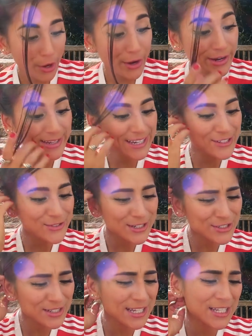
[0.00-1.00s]
Our, our next
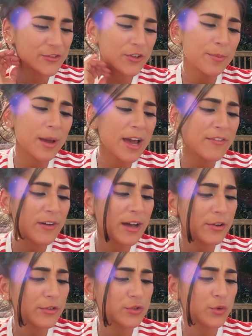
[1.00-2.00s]
question is from F
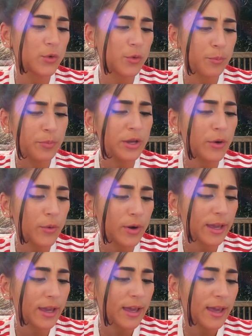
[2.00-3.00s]
underscore
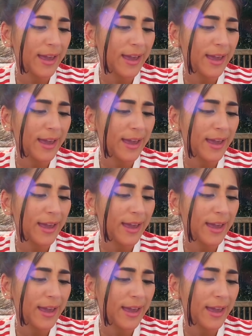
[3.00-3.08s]
Behoy,